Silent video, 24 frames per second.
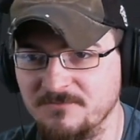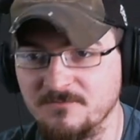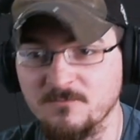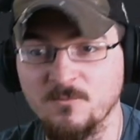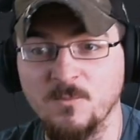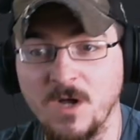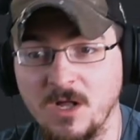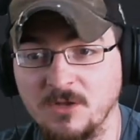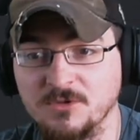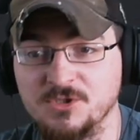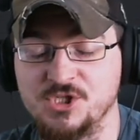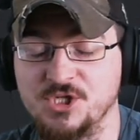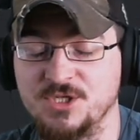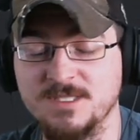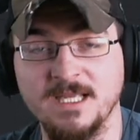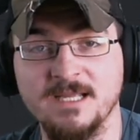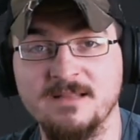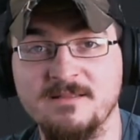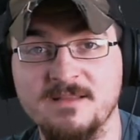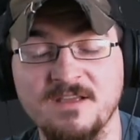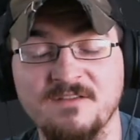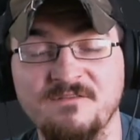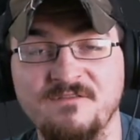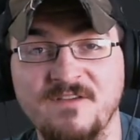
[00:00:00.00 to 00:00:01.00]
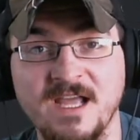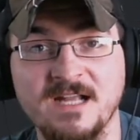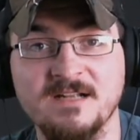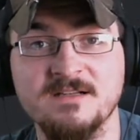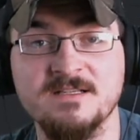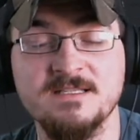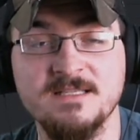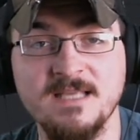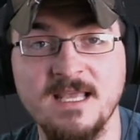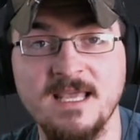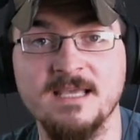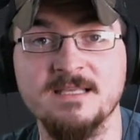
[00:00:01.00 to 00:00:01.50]
well, just like the effect
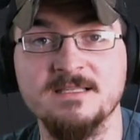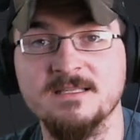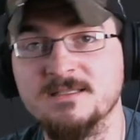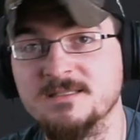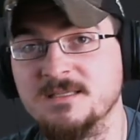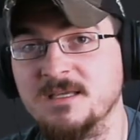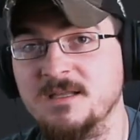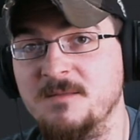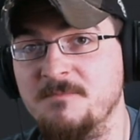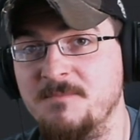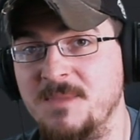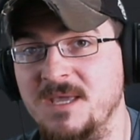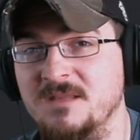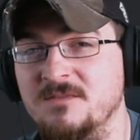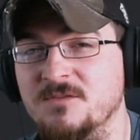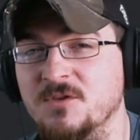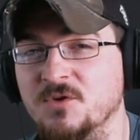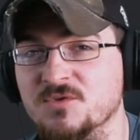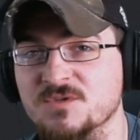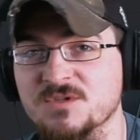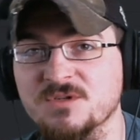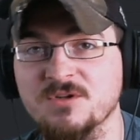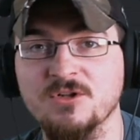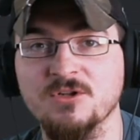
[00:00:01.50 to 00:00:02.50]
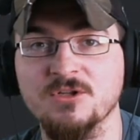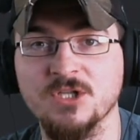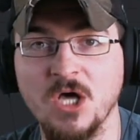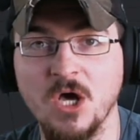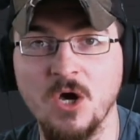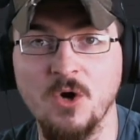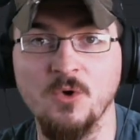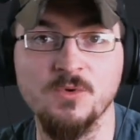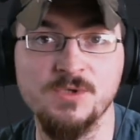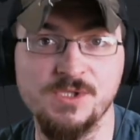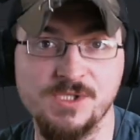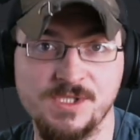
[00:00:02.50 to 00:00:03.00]
says, it's going to make those
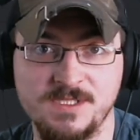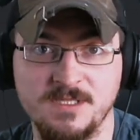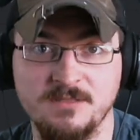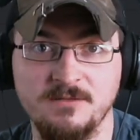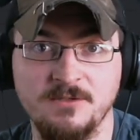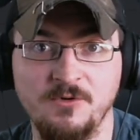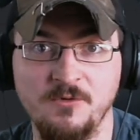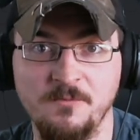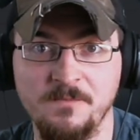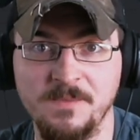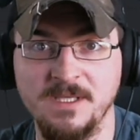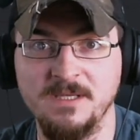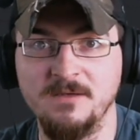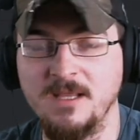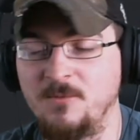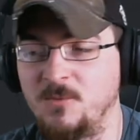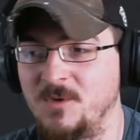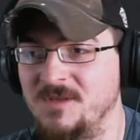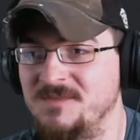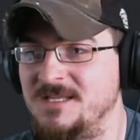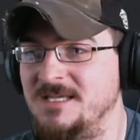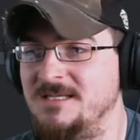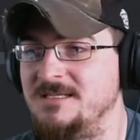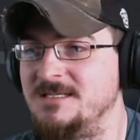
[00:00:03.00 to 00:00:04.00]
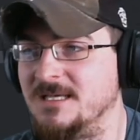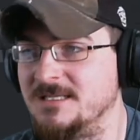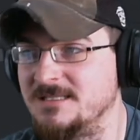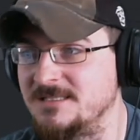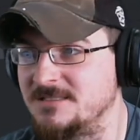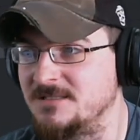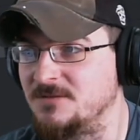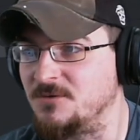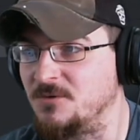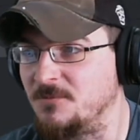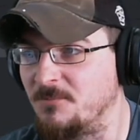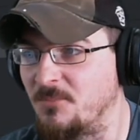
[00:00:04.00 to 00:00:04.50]
glow just a little bit. And what that does
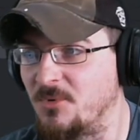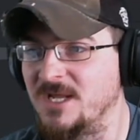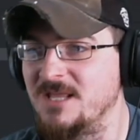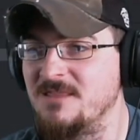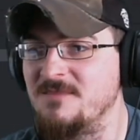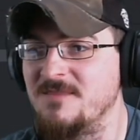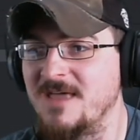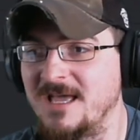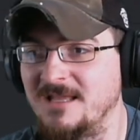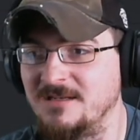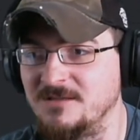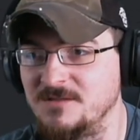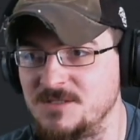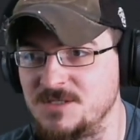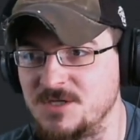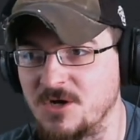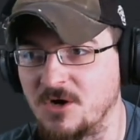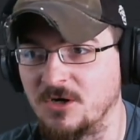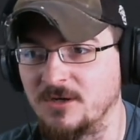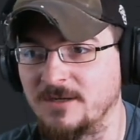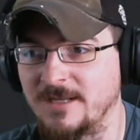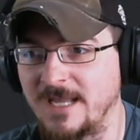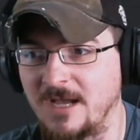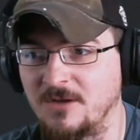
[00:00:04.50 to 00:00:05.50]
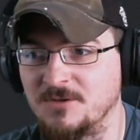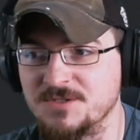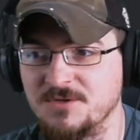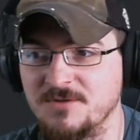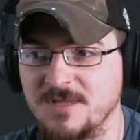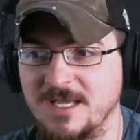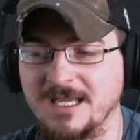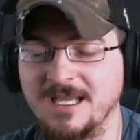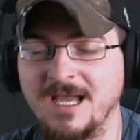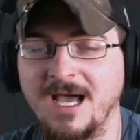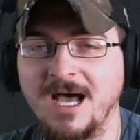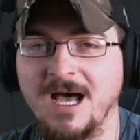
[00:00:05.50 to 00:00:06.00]
is it'll bring that dark out so
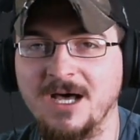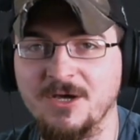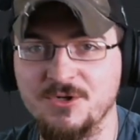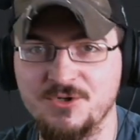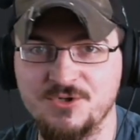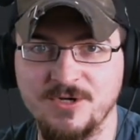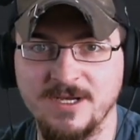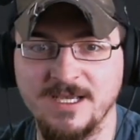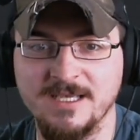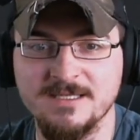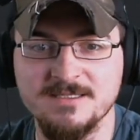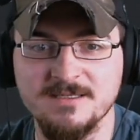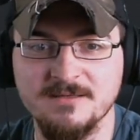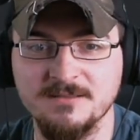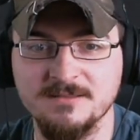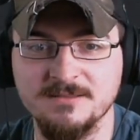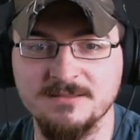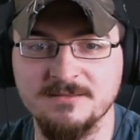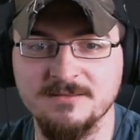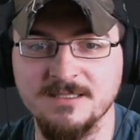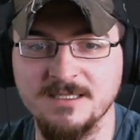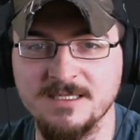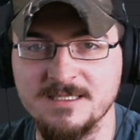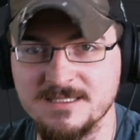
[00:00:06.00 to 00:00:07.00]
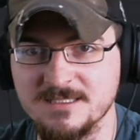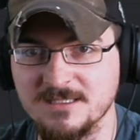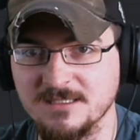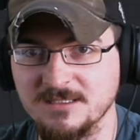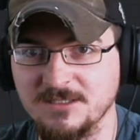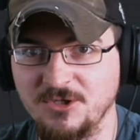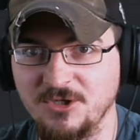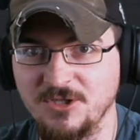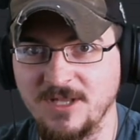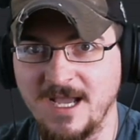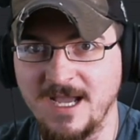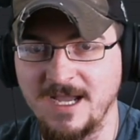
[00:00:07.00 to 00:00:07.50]
that contrast is a
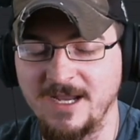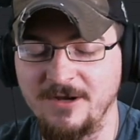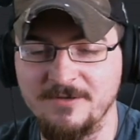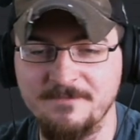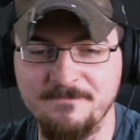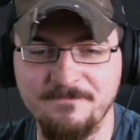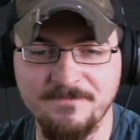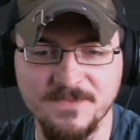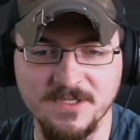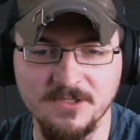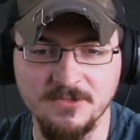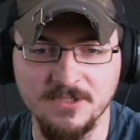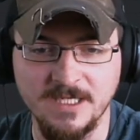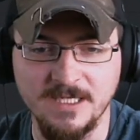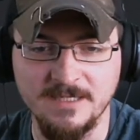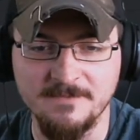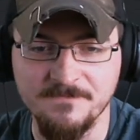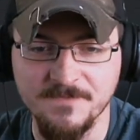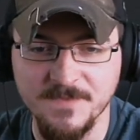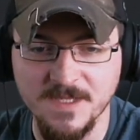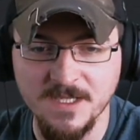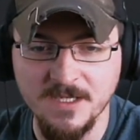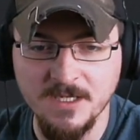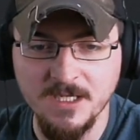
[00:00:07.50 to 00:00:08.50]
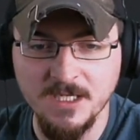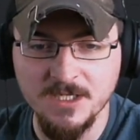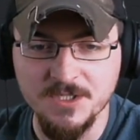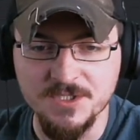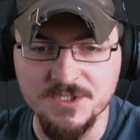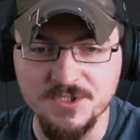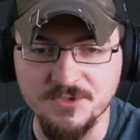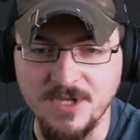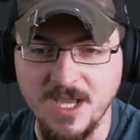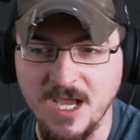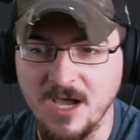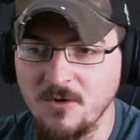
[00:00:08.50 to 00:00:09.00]
little higher, okay?
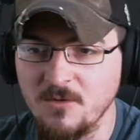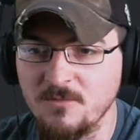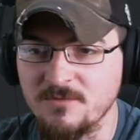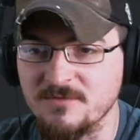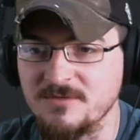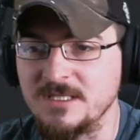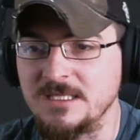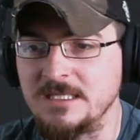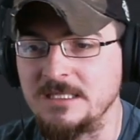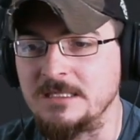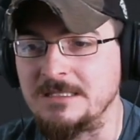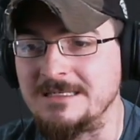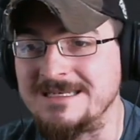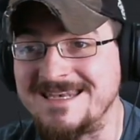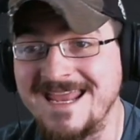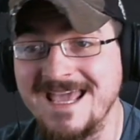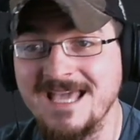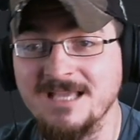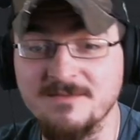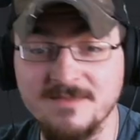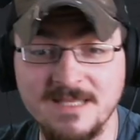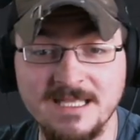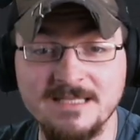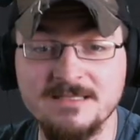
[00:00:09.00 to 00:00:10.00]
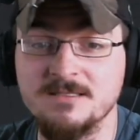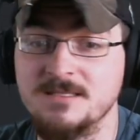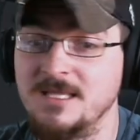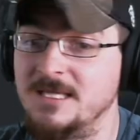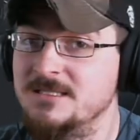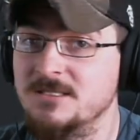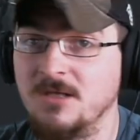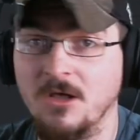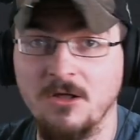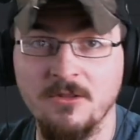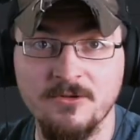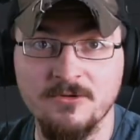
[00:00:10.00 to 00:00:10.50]
So now the next, that,
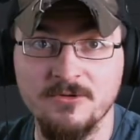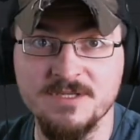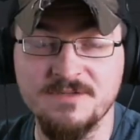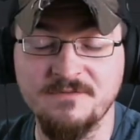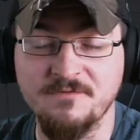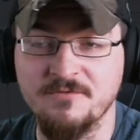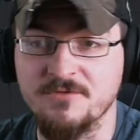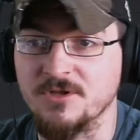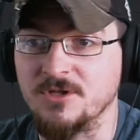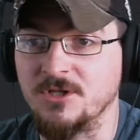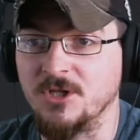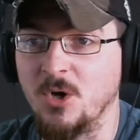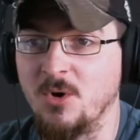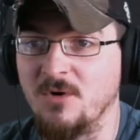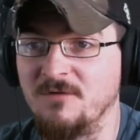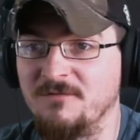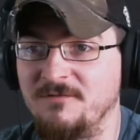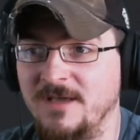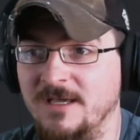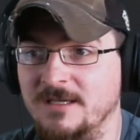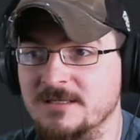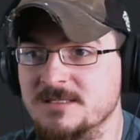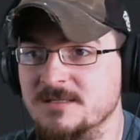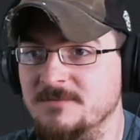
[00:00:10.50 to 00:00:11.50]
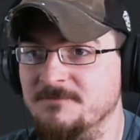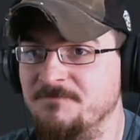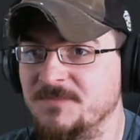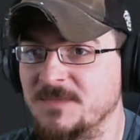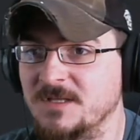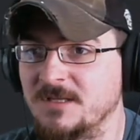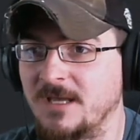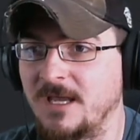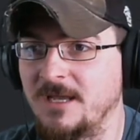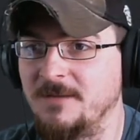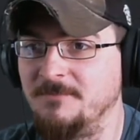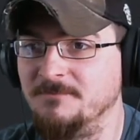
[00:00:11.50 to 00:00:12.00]
that's all there is for the glow effects,
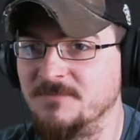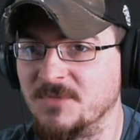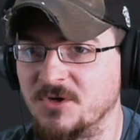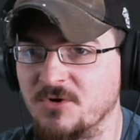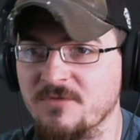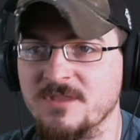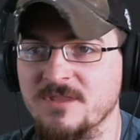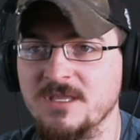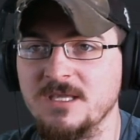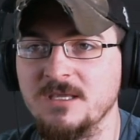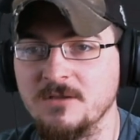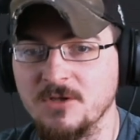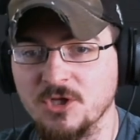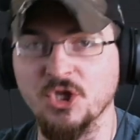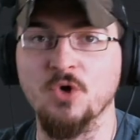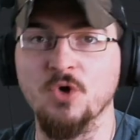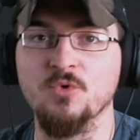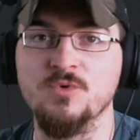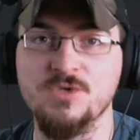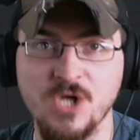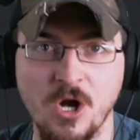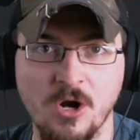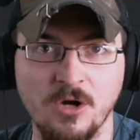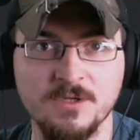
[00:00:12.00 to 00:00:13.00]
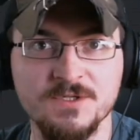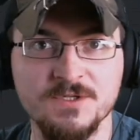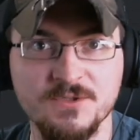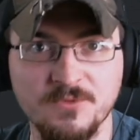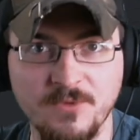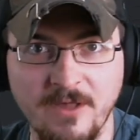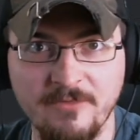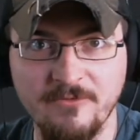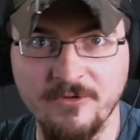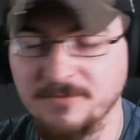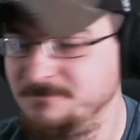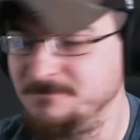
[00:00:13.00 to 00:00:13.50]
okay? Or the glow darks,
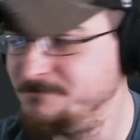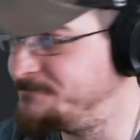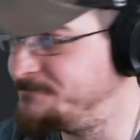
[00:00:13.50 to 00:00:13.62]
rather.